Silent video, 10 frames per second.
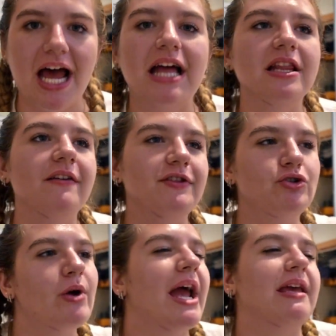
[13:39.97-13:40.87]
I love the
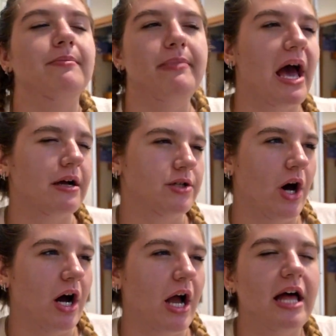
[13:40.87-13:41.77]
dragon back talk.